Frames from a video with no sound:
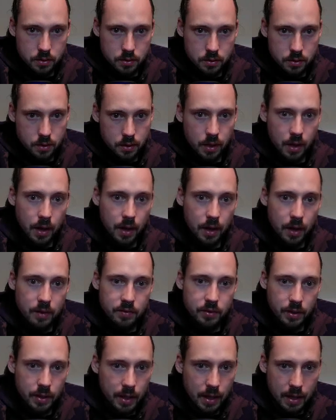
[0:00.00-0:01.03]
Can't
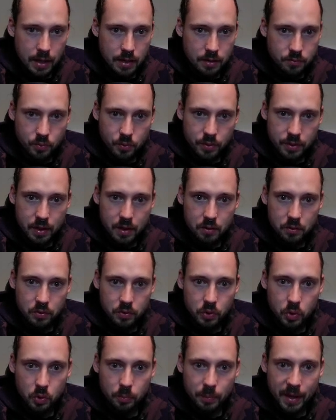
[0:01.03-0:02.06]
have a cave without
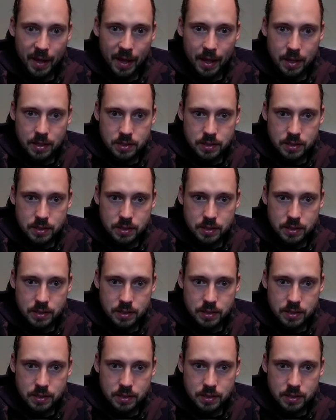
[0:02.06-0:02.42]
Golbat.